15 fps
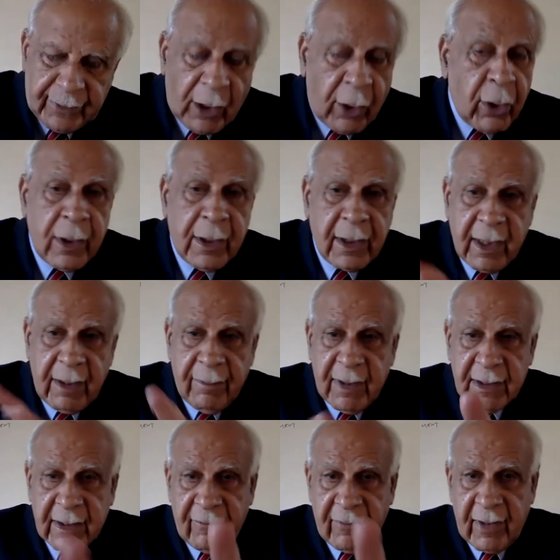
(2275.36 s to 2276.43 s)
All
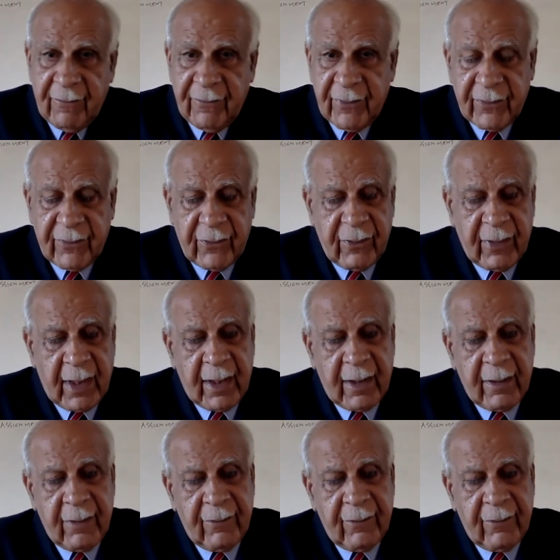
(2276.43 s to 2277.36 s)
agreements have reference to that.